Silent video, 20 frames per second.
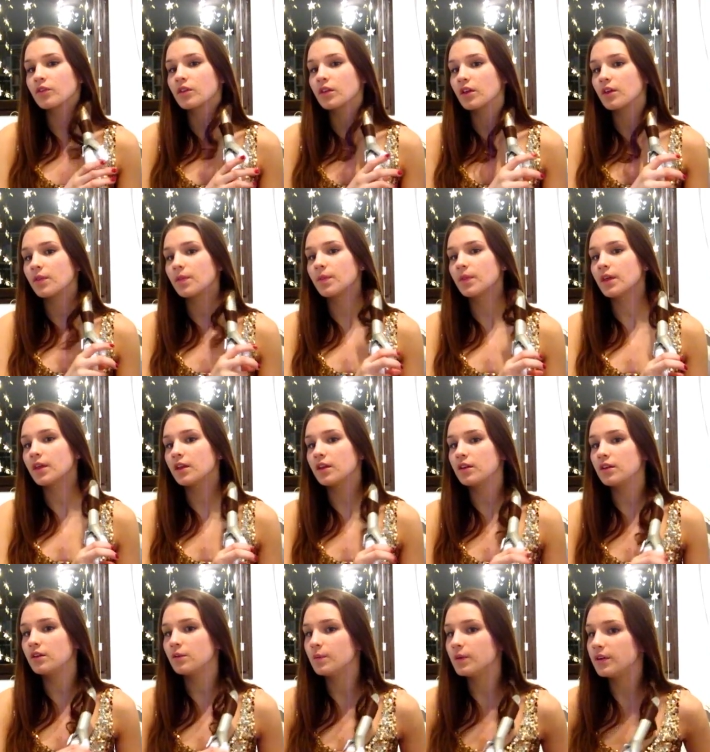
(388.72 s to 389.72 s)
And
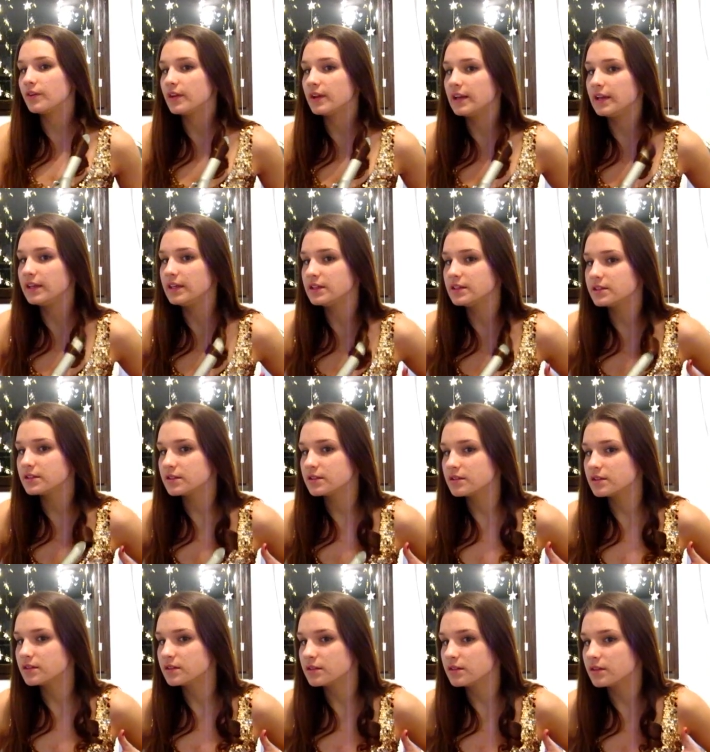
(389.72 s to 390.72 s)
then we
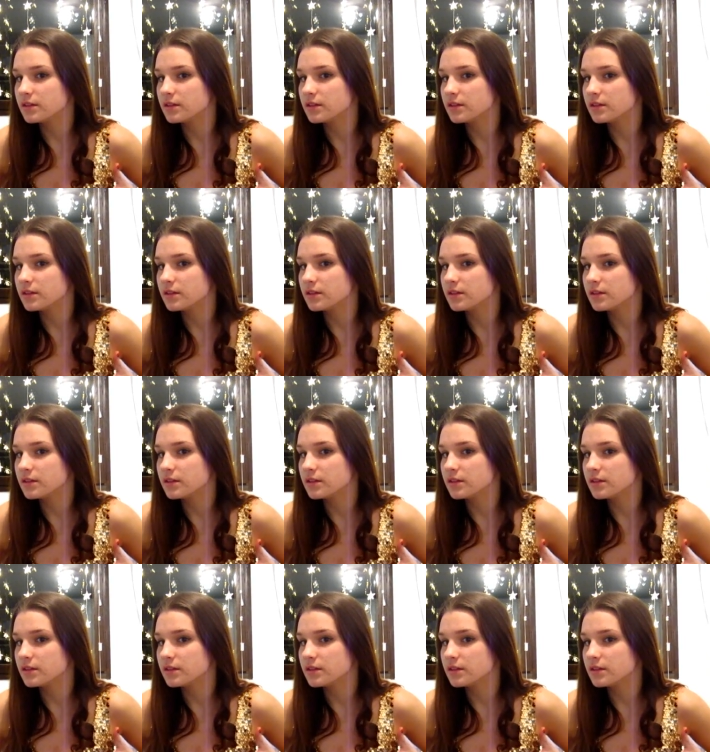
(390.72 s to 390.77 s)
release.